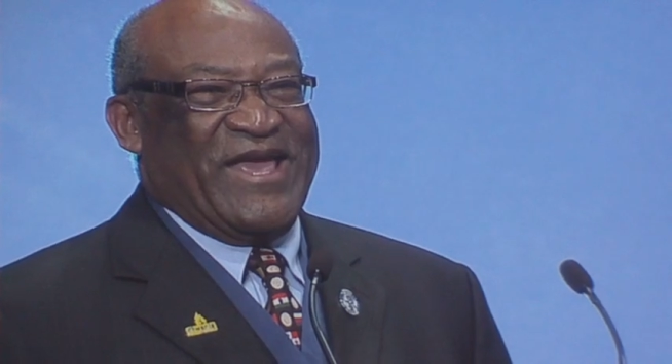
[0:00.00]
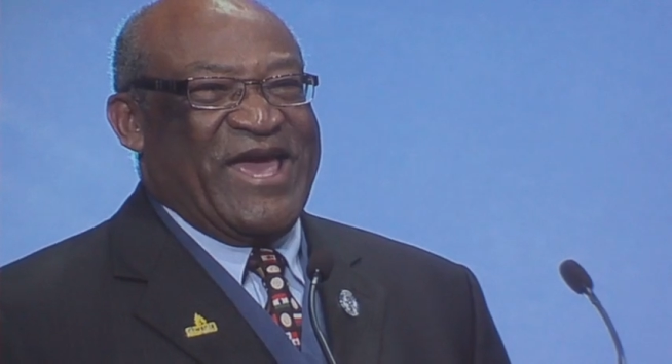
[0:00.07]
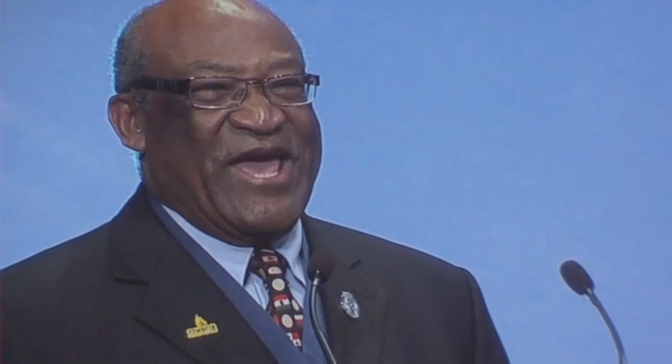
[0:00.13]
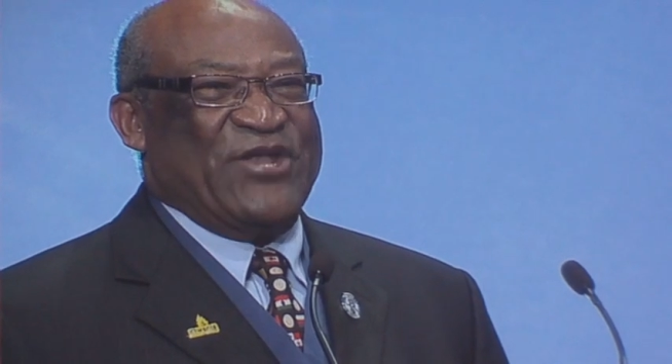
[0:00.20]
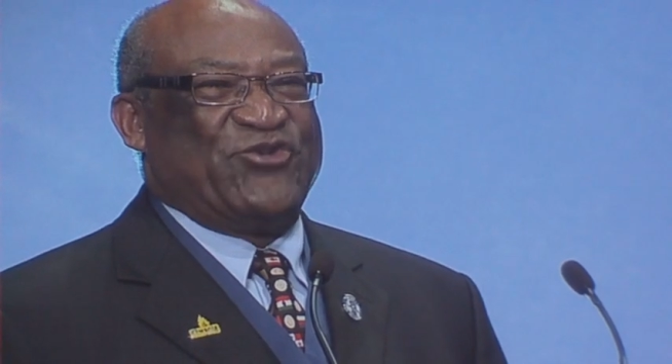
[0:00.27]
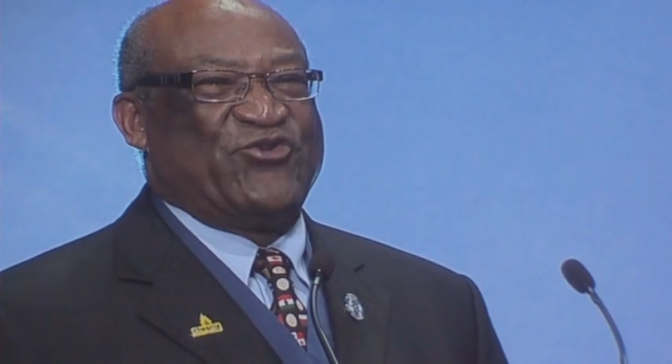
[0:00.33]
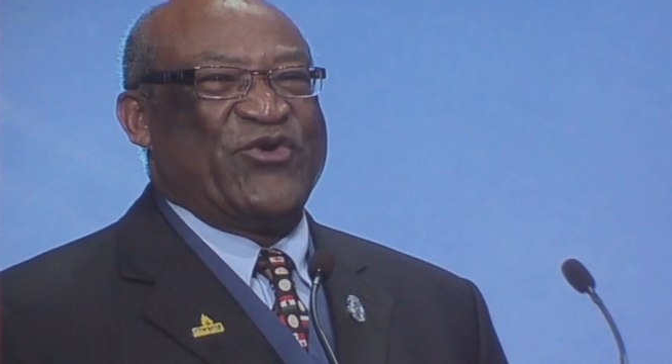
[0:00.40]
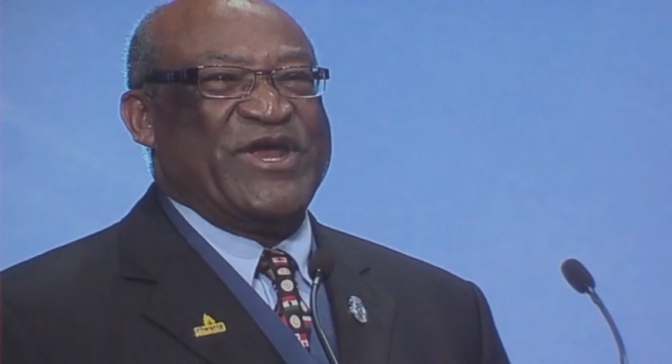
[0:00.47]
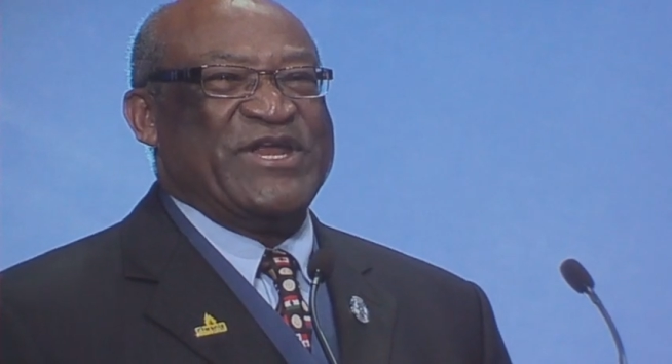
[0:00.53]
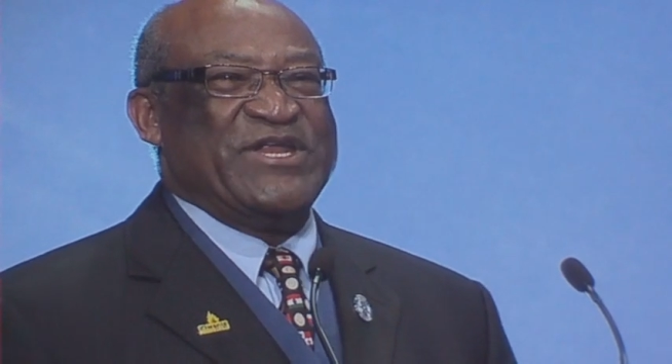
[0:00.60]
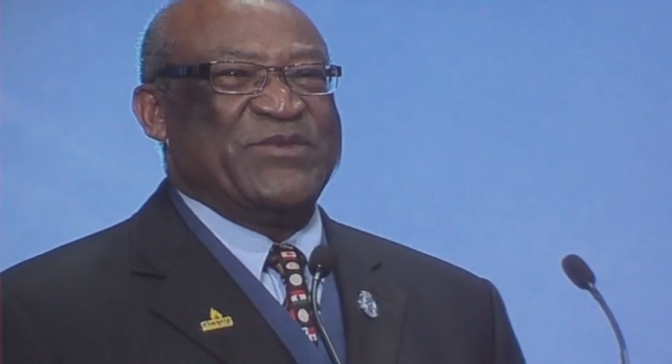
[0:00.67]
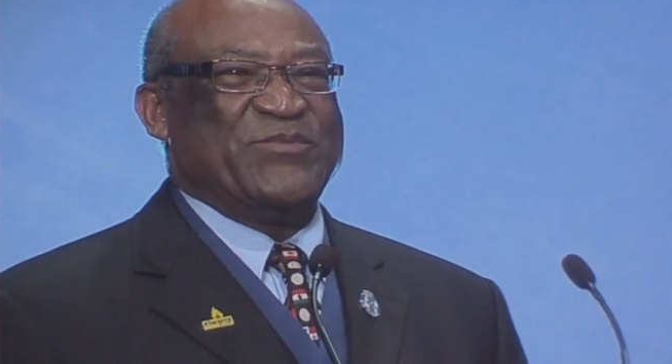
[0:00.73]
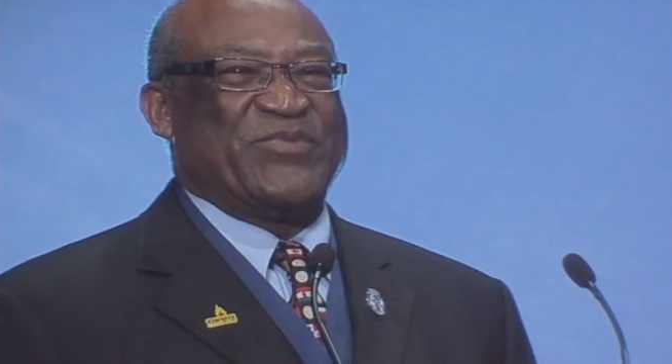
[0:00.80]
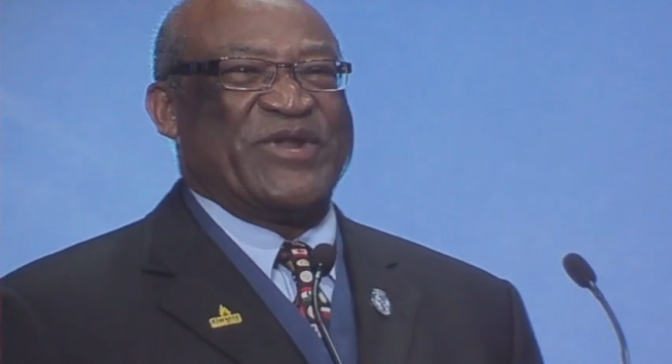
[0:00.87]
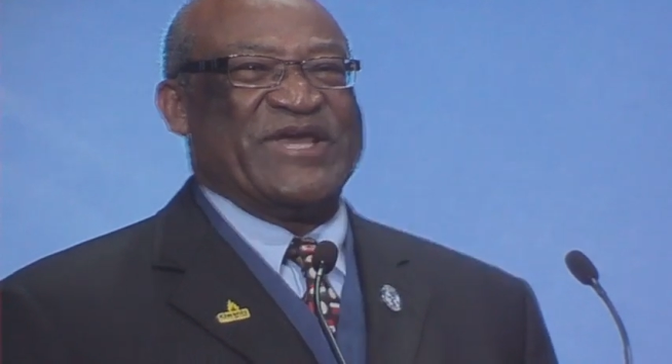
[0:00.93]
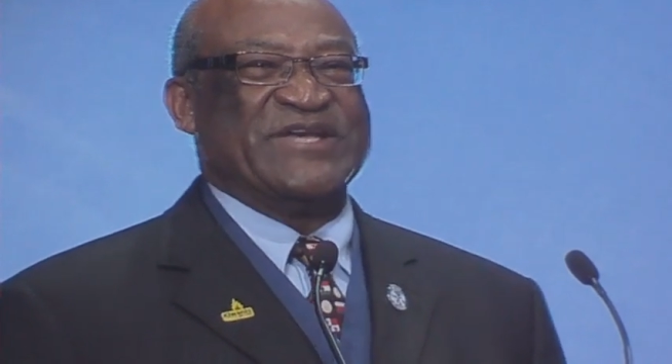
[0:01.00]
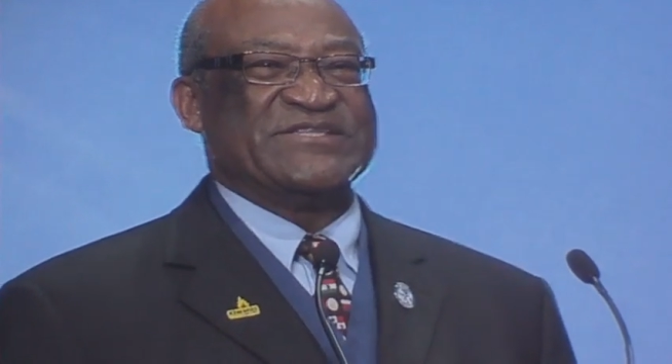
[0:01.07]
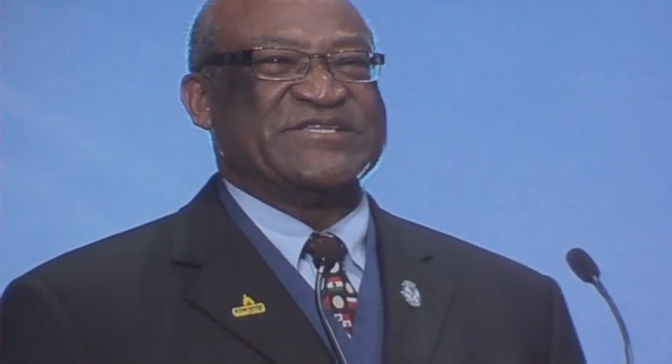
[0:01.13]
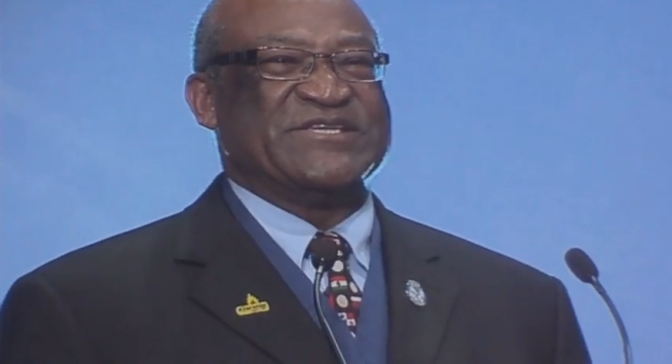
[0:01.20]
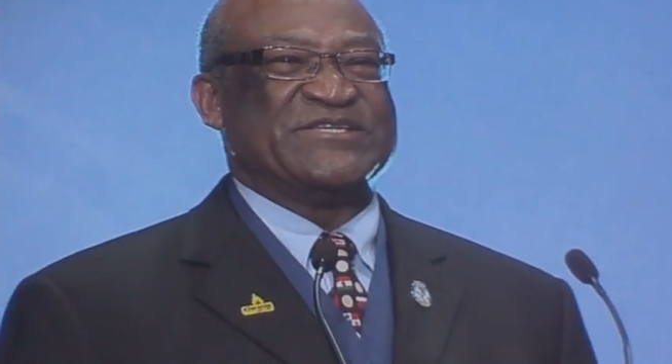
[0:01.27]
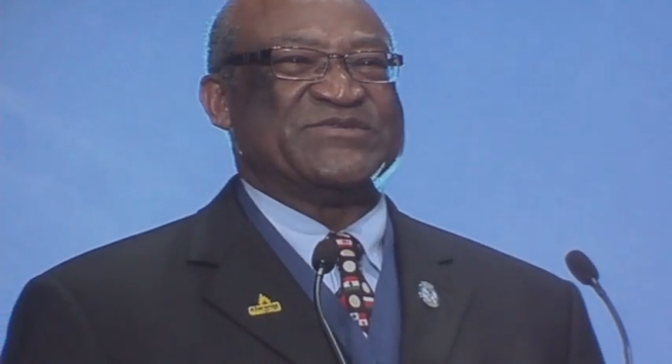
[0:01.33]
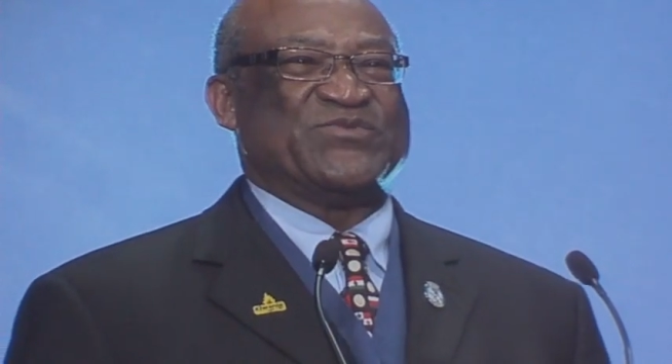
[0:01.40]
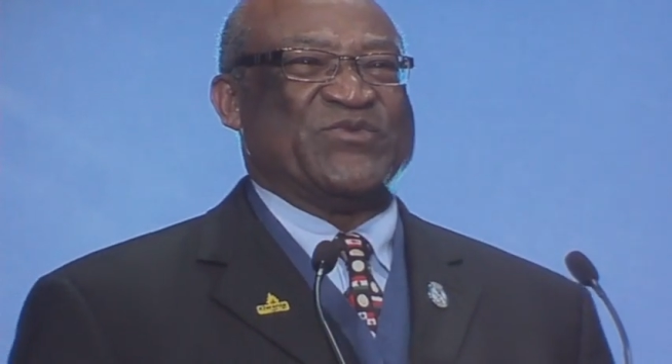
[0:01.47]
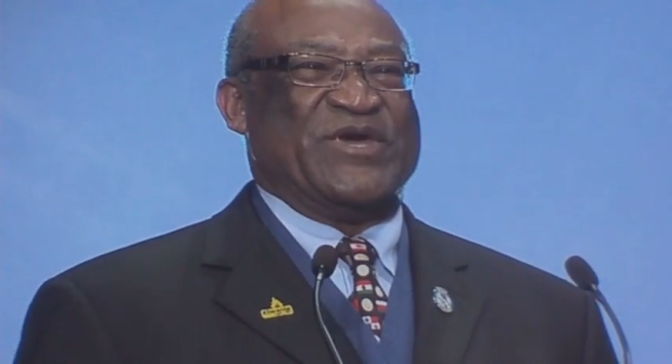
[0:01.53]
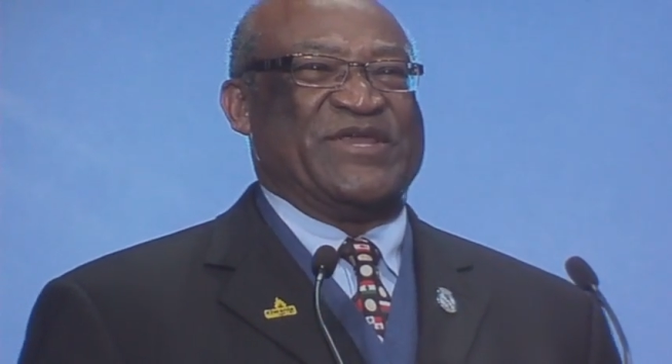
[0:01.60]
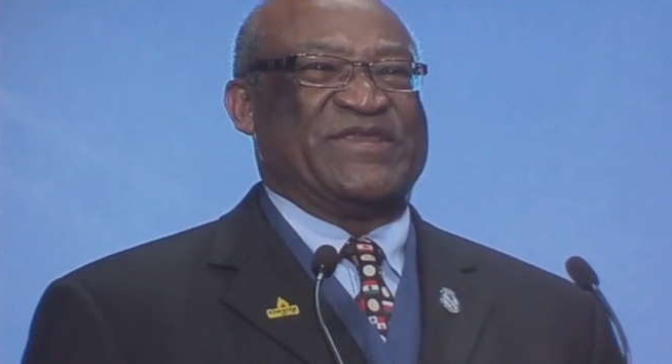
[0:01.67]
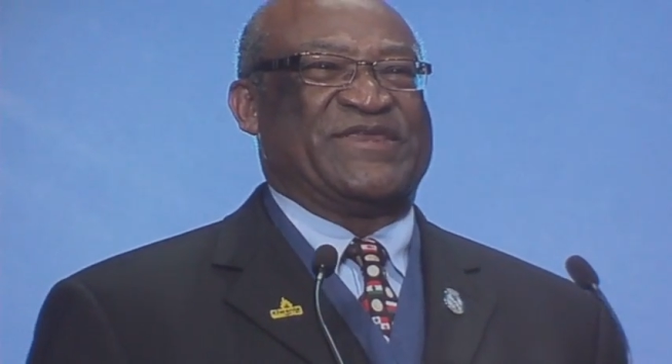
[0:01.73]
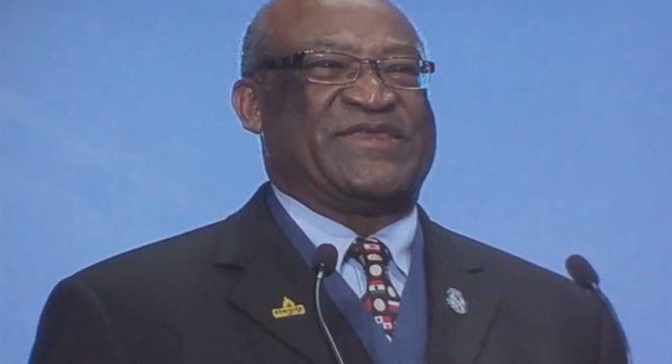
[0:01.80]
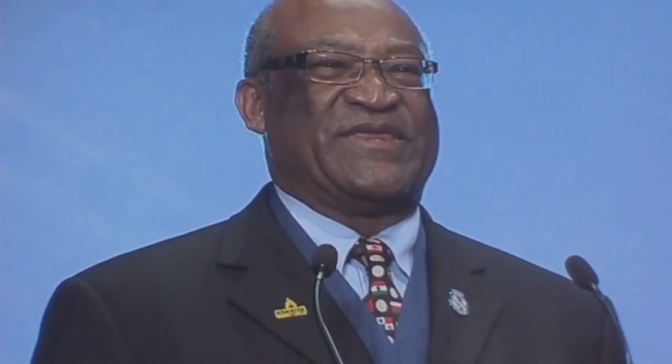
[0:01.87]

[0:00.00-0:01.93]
and Trading Places with